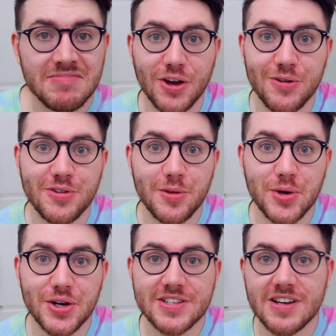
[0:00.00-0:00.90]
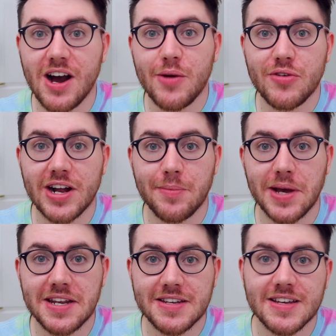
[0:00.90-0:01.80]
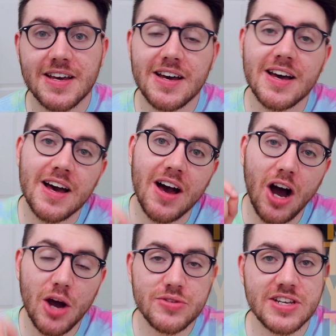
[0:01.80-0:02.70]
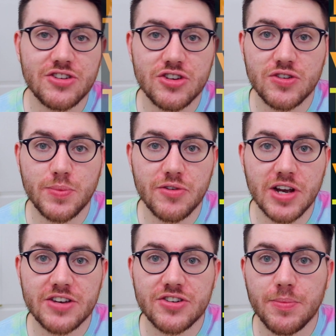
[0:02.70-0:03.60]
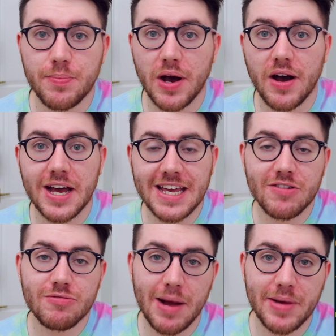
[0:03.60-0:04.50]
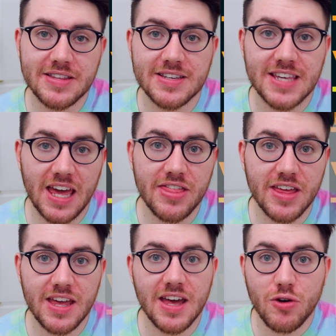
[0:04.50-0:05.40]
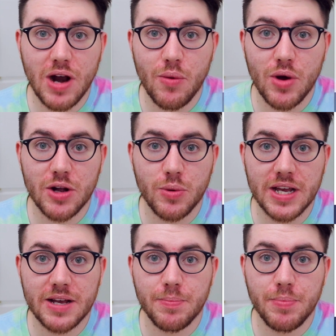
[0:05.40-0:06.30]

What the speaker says: So for the books, I will recommend I Will Teach You to Be Rich by Ramit Sethi, 4-Hour Workweek